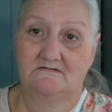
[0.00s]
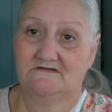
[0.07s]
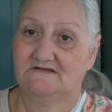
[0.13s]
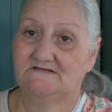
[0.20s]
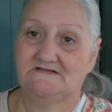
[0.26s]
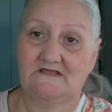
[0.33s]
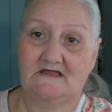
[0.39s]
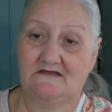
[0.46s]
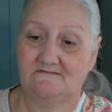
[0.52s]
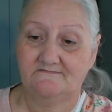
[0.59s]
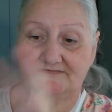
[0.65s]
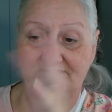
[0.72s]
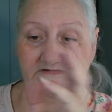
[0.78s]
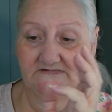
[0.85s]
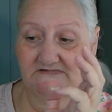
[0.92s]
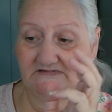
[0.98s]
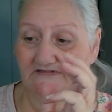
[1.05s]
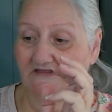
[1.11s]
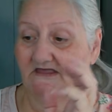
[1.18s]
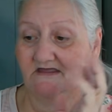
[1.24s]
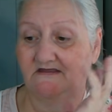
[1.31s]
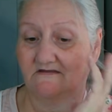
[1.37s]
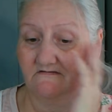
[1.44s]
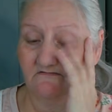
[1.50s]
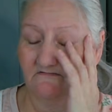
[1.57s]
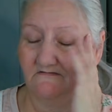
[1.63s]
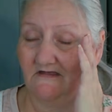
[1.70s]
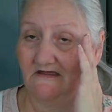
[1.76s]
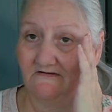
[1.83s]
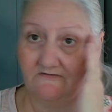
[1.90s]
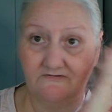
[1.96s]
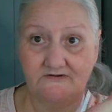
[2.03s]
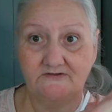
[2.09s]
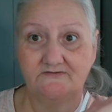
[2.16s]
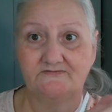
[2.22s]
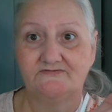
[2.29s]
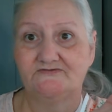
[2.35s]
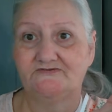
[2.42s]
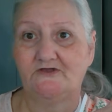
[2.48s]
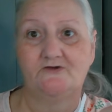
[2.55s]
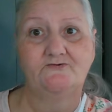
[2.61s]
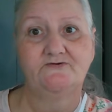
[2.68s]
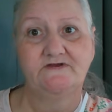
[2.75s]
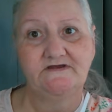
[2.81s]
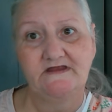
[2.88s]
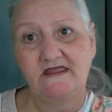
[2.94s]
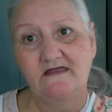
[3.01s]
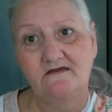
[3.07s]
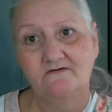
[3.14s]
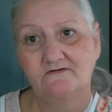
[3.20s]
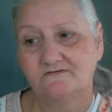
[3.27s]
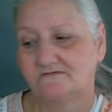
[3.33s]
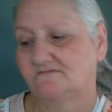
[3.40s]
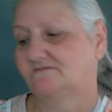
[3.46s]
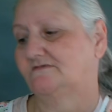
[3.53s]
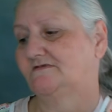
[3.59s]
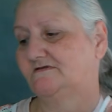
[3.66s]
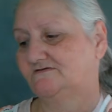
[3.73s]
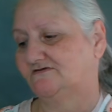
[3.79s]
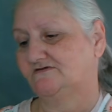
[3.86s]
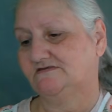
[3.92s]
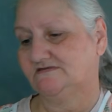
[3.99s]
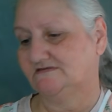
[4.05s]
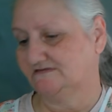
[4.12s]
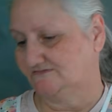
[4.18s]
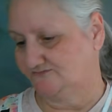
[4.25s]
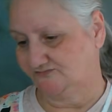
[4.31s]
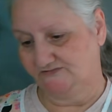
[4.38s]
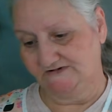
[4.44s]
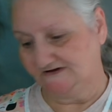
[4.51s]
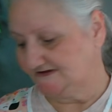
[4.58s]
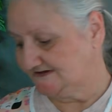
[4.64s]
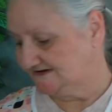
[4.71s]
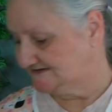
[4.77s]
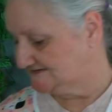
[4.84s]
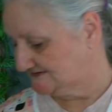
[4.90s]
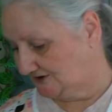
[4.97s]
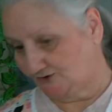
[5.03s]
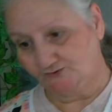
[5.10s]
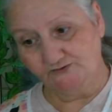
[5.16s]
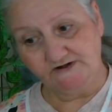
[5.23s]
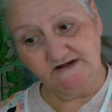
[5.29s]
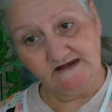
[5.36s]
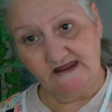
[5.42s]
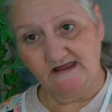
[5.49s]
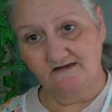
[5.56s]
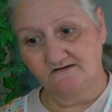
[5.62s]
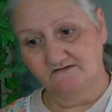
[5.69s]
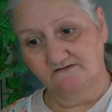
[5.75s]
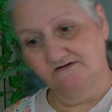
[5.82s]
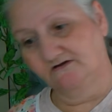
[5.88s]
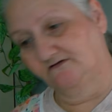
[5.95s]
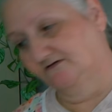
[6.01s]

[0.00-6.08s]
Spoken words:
Because I'm just like, I don't know, zoning out. Just really zoning out.